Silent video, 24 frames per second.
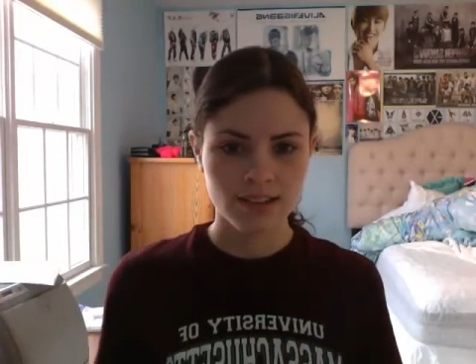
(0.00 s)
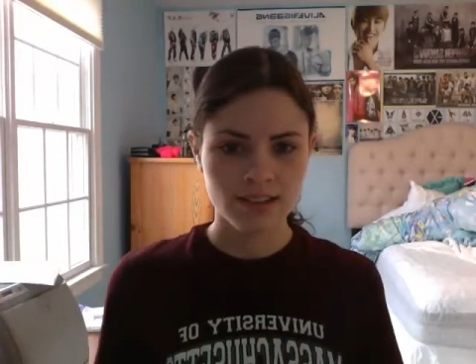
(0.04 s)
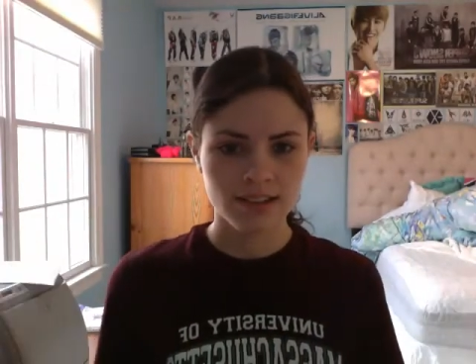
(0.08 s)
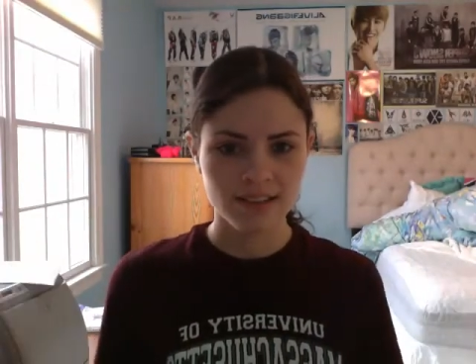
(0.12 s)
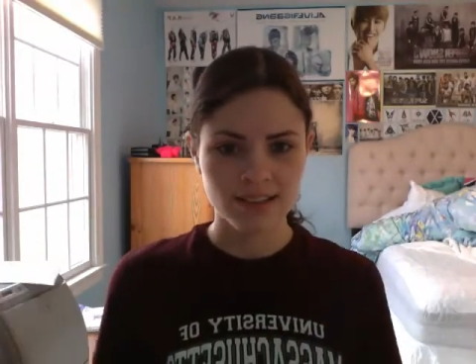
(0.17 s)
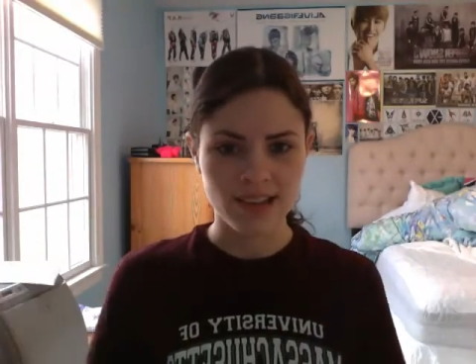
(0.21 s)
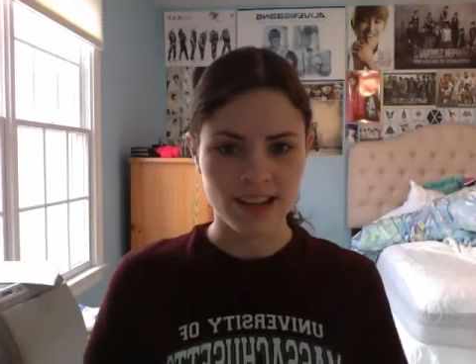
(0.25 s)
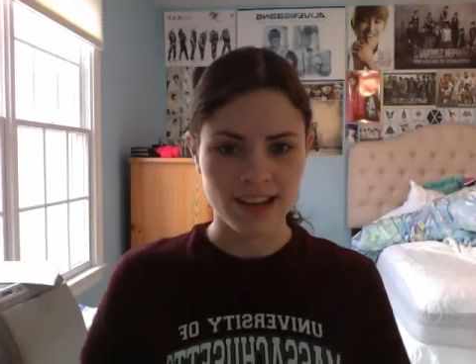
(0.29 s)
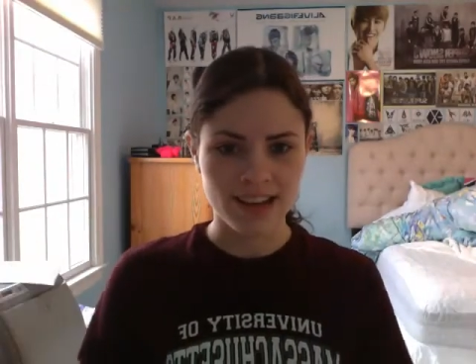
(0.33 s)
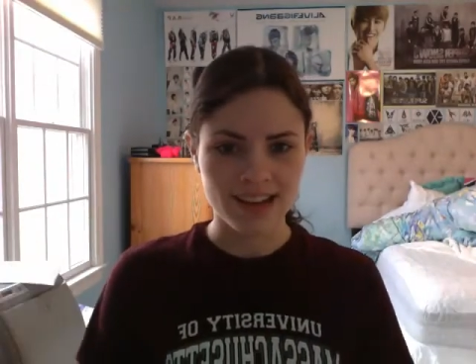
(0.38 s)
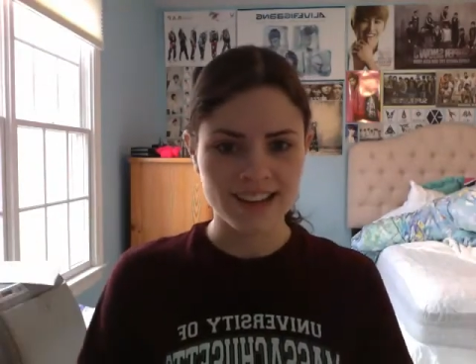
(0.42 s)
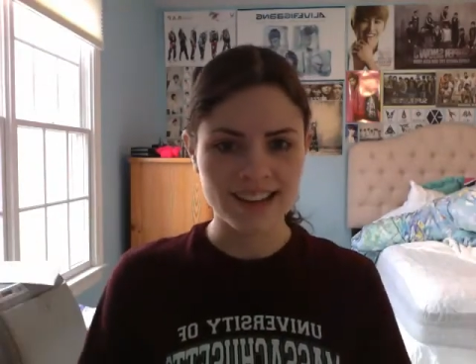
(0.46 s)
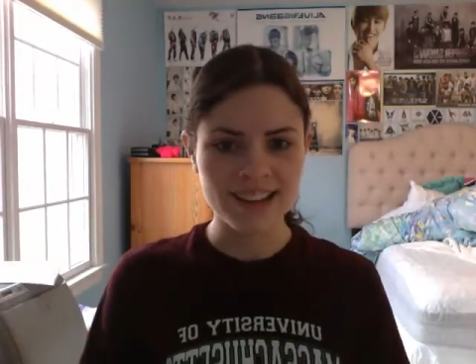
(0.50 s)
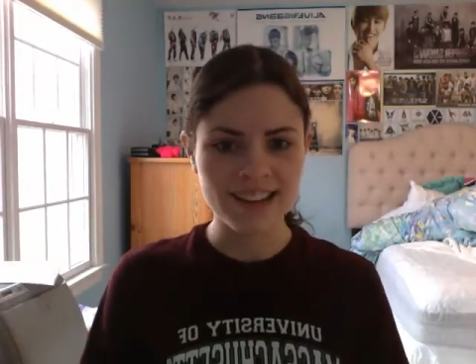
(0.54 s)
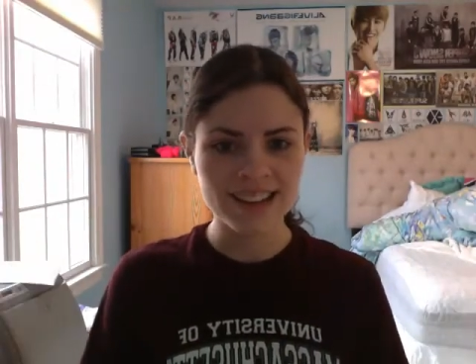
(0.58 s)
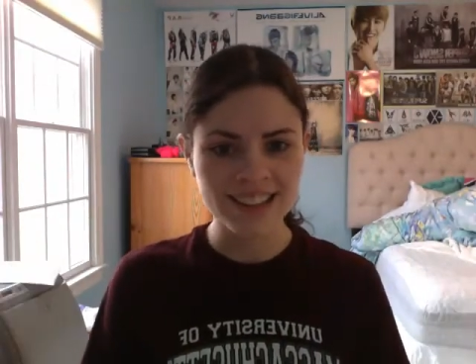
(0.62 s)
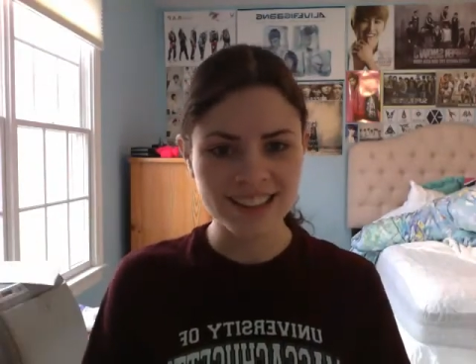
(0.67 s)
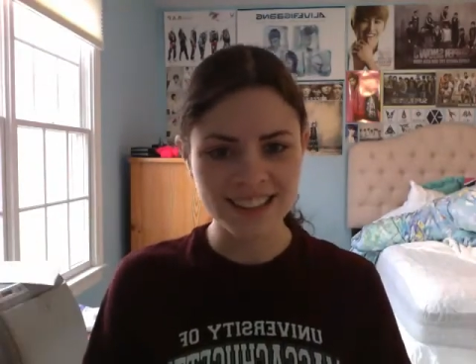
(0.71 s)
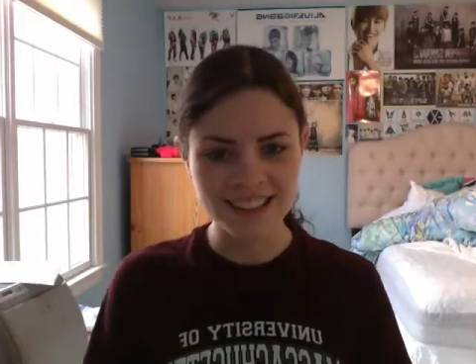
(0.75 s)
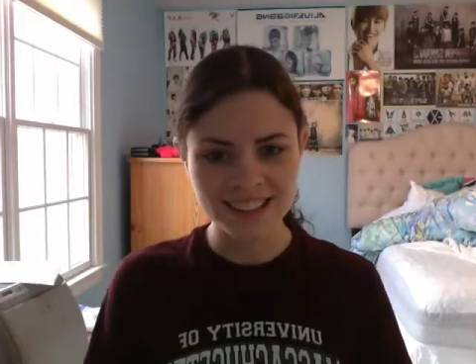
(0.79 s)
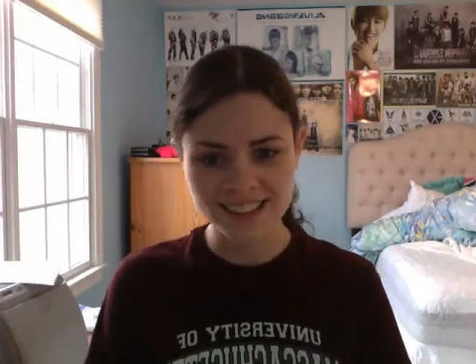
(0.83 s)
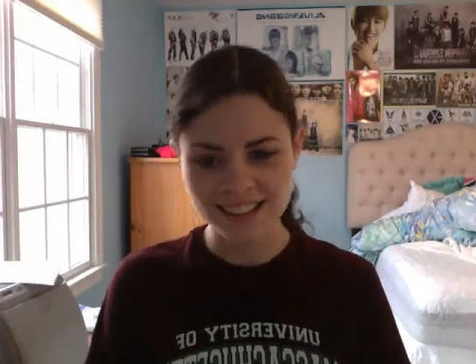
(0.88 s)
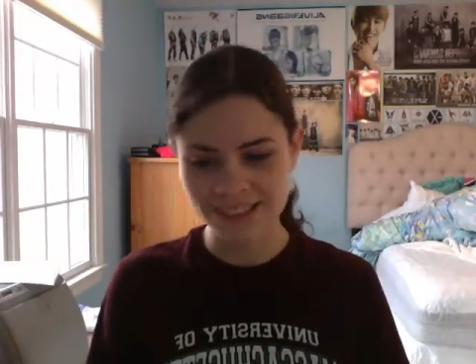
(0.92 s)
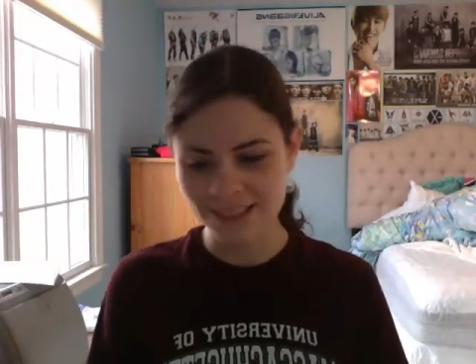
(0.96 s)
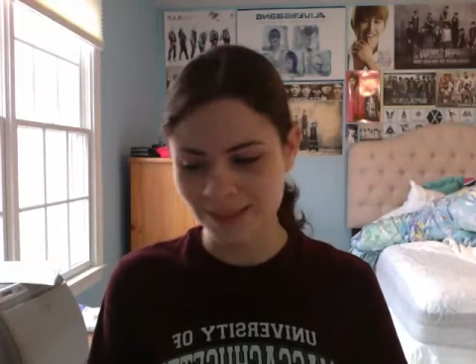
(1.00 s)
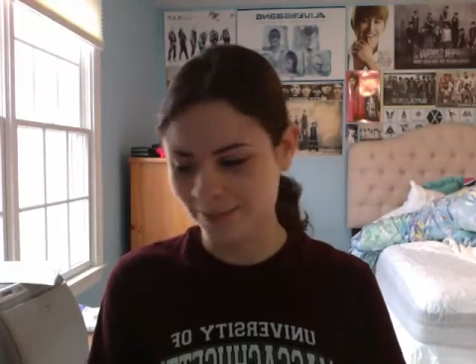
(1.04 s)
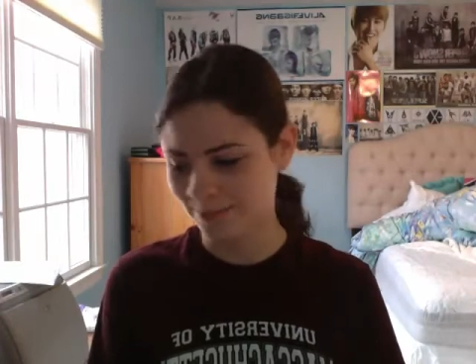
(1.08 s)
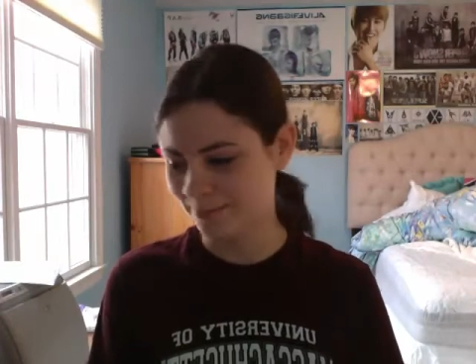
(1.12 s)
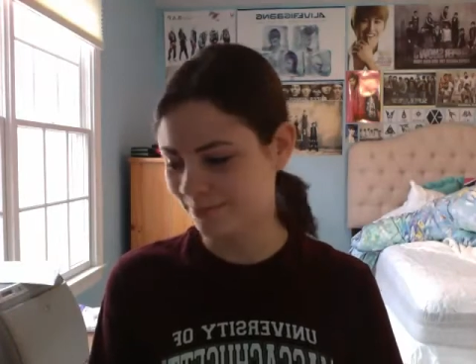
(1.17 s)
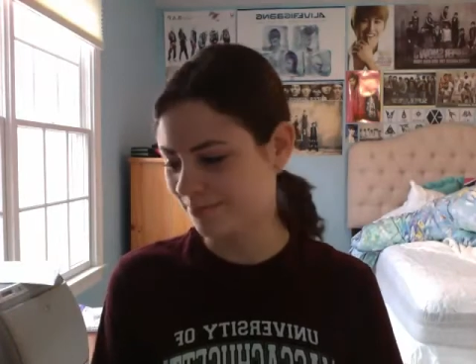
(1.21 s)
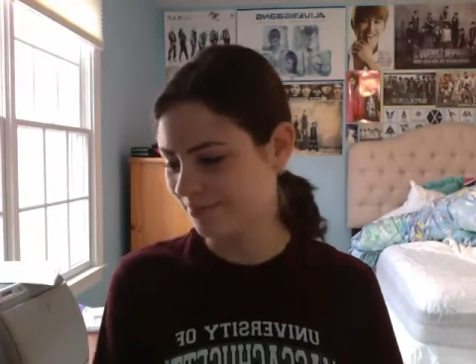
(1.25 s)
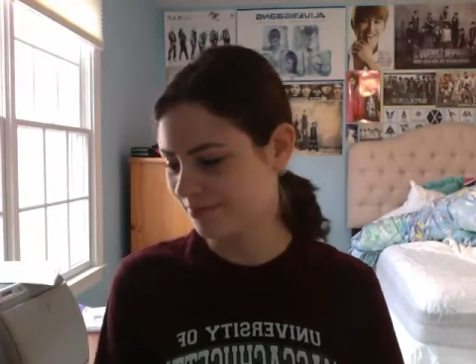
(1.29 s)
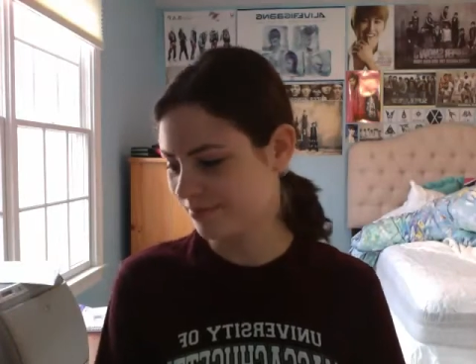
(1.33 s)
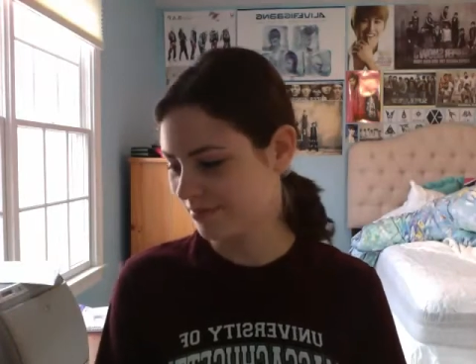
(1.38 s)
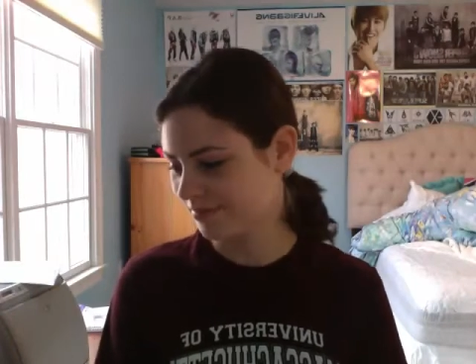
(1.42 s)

yeah. I